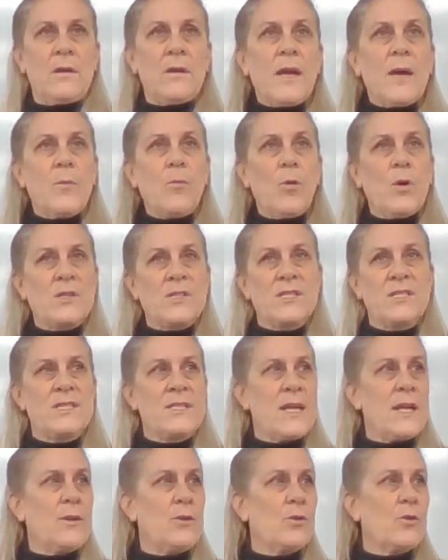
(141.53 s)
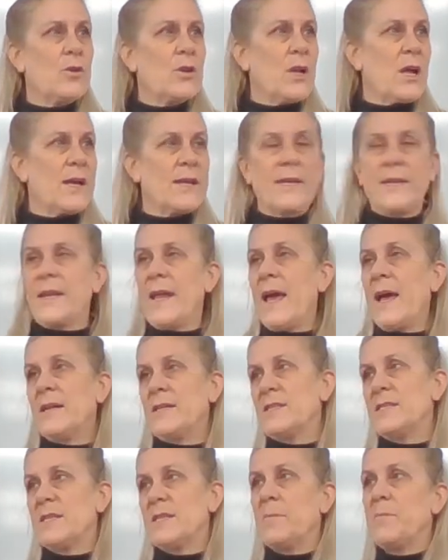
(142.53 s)
And what does that look like and how
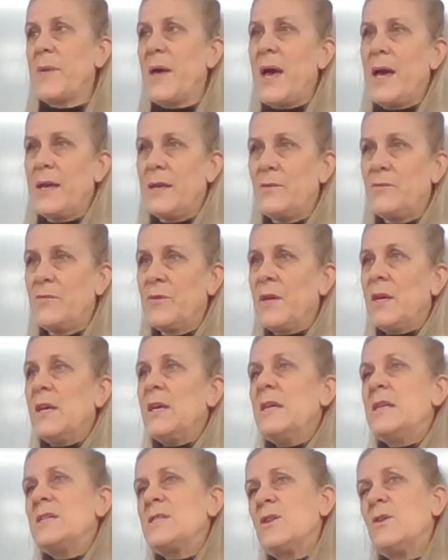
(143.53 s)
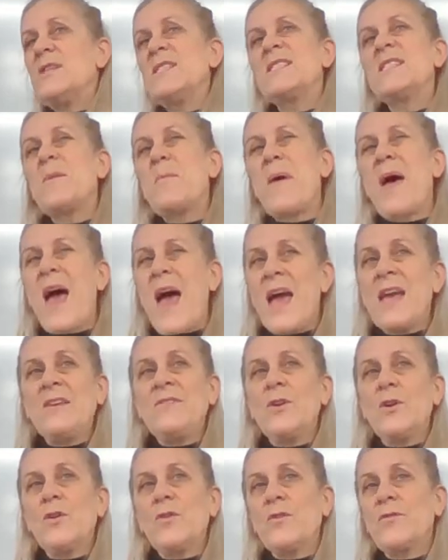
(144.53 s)
does it behave? So it's the
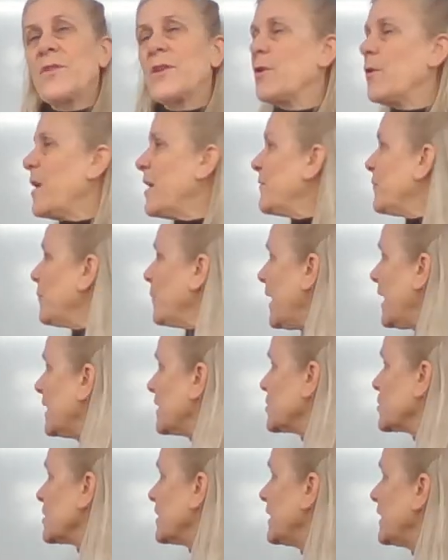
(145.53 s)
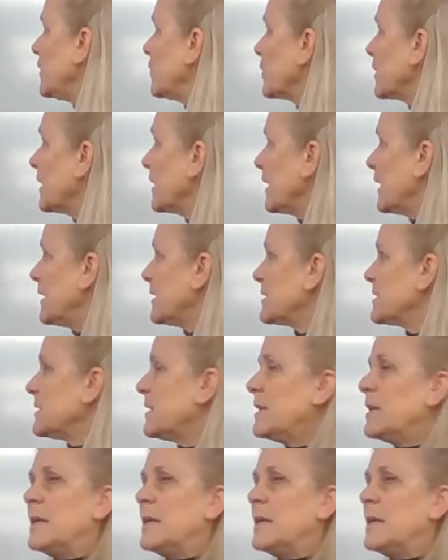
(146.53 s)
behaviour of the graph we're actually looking at.